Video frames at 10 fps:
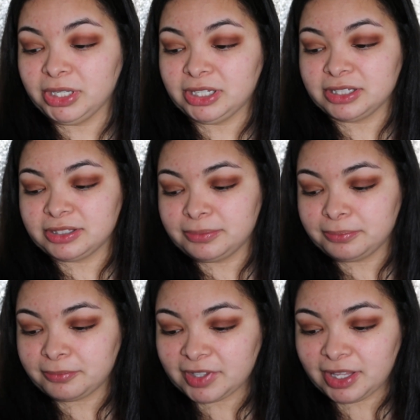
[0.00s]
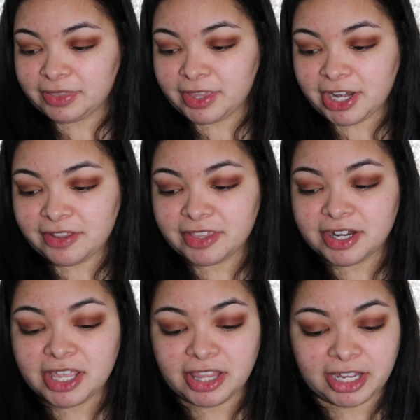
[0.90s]
because at the end of
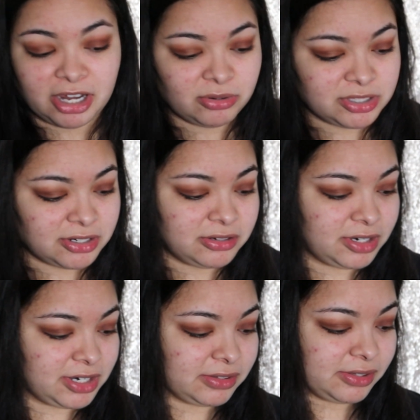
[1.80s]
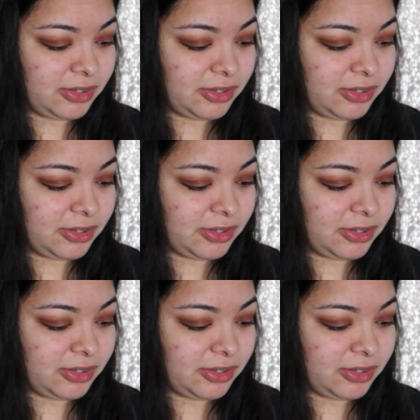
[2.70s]
the day, like I always tell you guys,